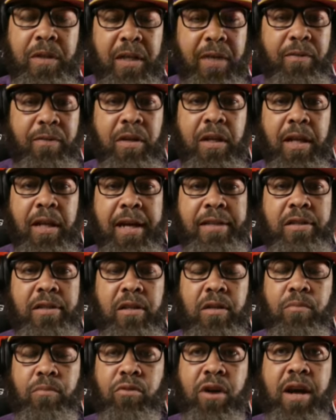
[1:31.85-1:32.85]
Even the likes
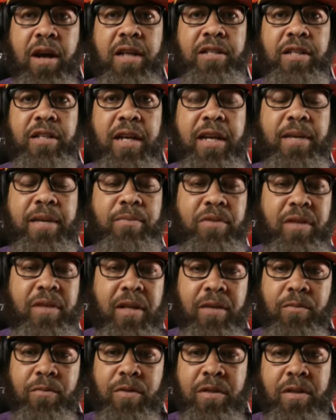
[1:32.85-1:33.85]
of LeBron James
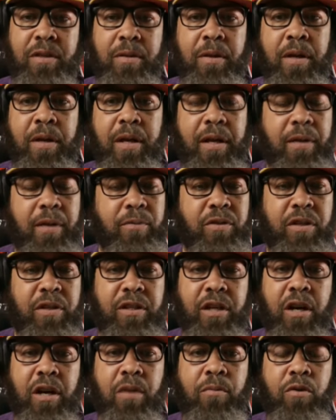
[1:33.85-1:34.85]
said it was a
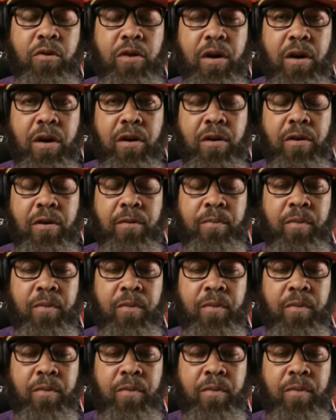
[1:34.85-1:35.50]
terrible call.